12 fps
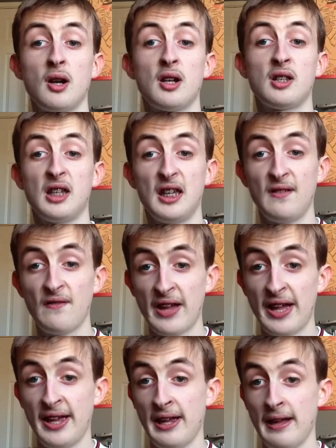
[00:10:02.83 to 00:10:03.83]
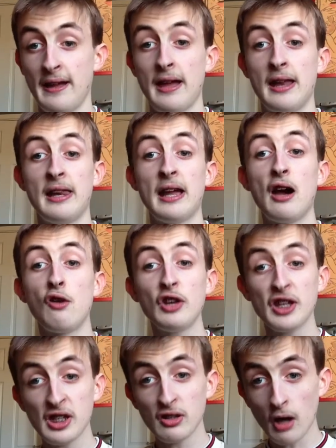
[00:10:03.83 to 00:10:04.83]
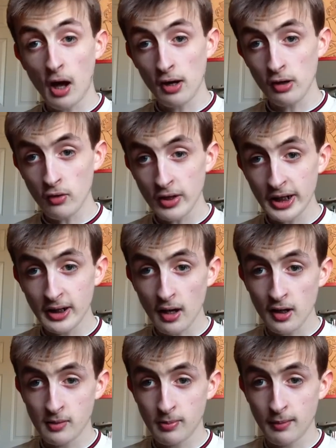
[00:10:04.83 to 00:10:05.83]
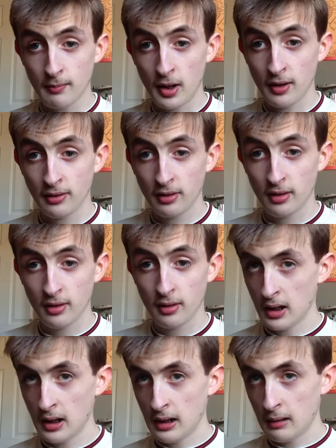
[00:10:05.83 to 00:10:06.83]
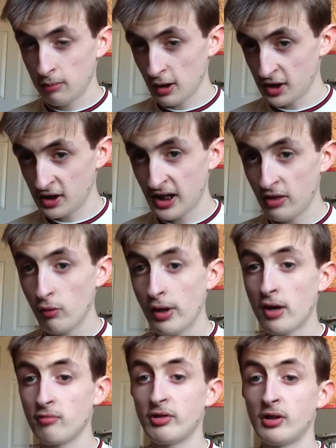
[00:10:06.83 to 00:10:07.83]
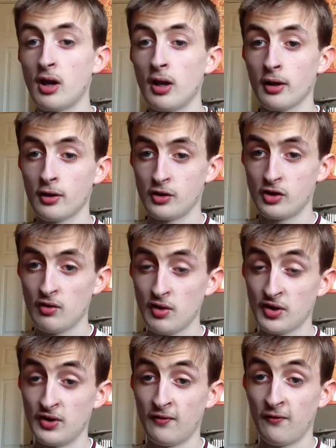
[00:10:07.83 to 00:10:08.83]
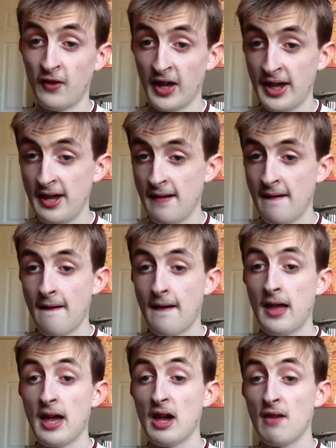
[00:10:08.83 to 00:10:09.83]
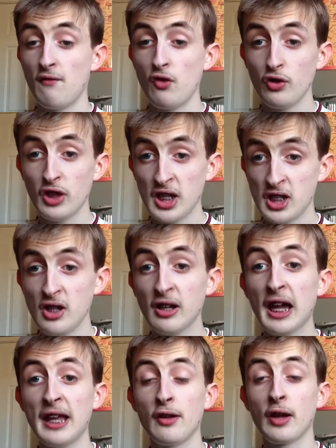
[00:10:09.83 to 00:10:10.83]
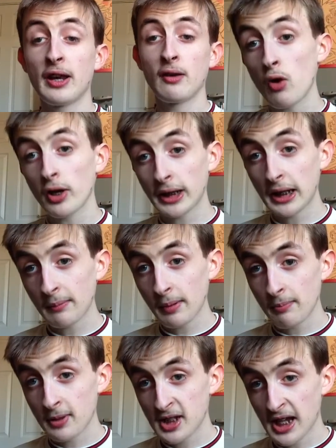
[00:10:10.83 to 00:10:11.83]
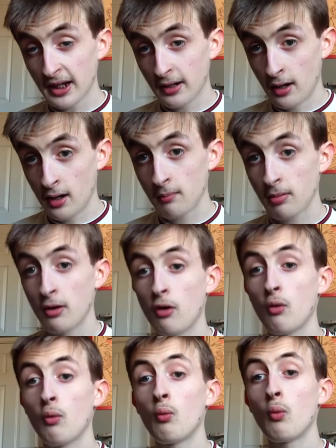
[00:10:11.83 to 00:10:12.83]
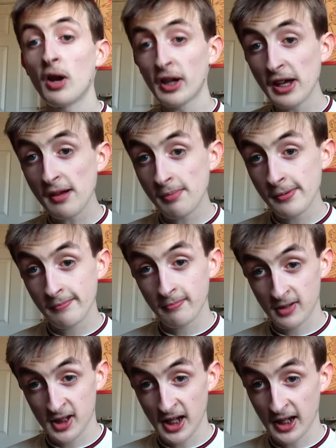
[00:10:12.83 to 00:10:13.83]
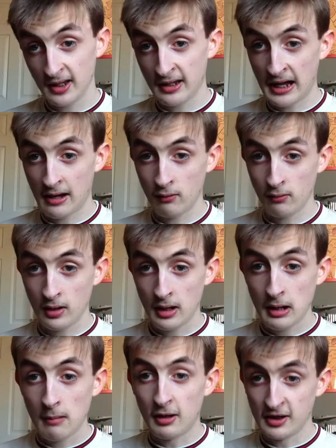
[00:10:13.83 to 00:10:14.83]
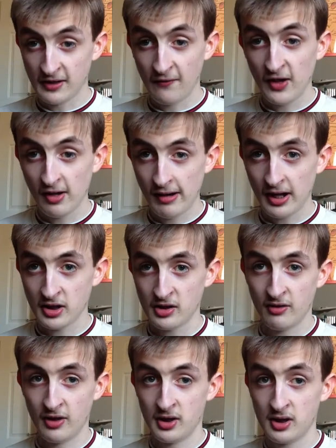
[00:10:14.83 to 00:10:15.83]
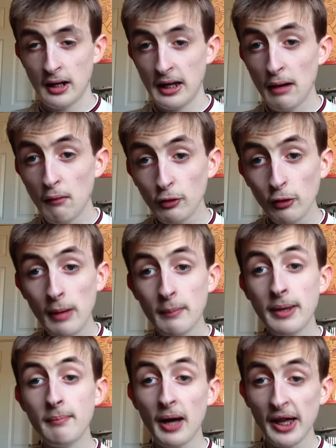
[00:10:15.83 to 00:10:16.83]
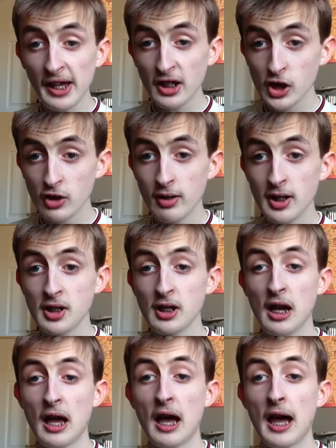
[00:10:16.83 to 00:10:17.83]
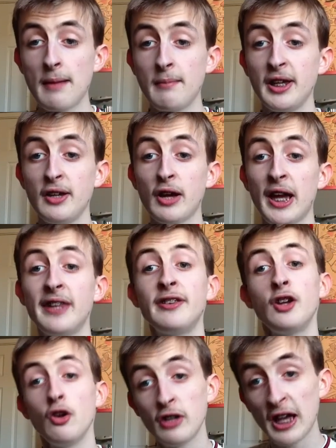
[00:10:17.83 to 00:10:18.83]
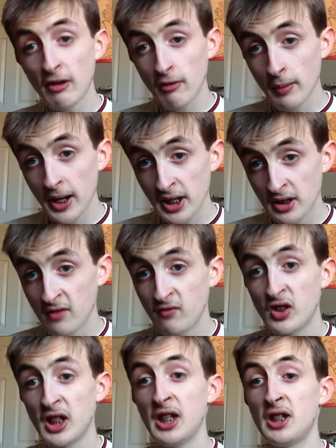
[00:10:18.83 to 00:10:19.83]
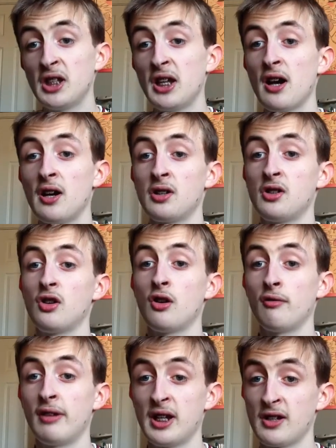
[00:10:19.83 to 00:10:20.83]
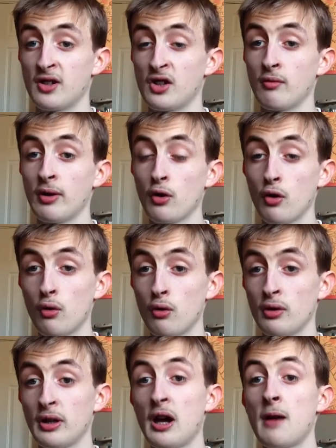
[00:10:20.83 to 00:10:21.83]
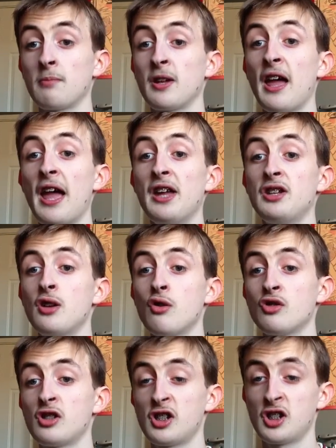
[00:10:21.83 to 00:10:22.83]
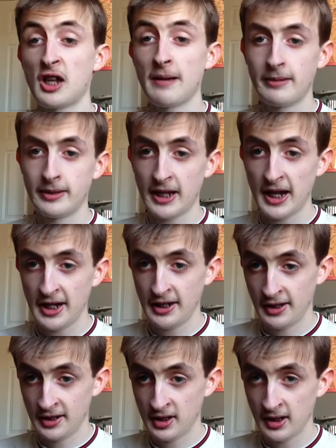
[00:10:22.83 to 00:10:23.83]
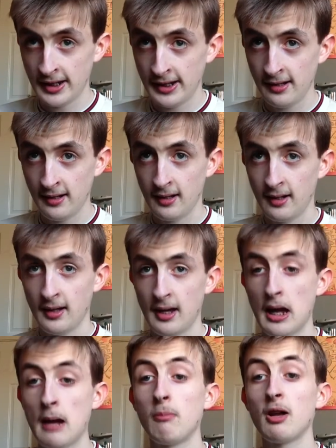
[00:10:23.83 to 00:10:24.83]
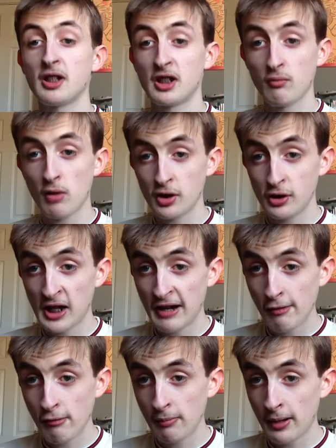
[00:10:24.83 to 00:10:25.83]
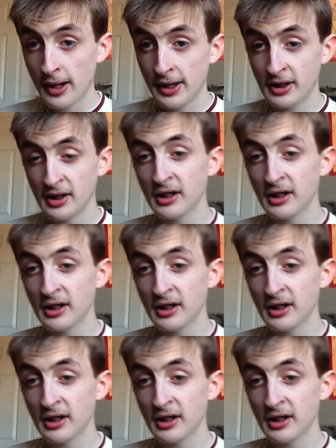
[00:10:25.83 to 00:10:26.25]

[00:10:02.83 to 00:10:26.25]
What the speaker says: TV. Now this is $120 per month plus the $300 construction fee, and for this again you get the 1 gigabit per second up, 1 gigabit per second down, plus a few extras. Now what do I mean by extras? I mean you get 2 terabytes of DCR storage to record up to 8 shows simultaneously, plus the 1 terabyte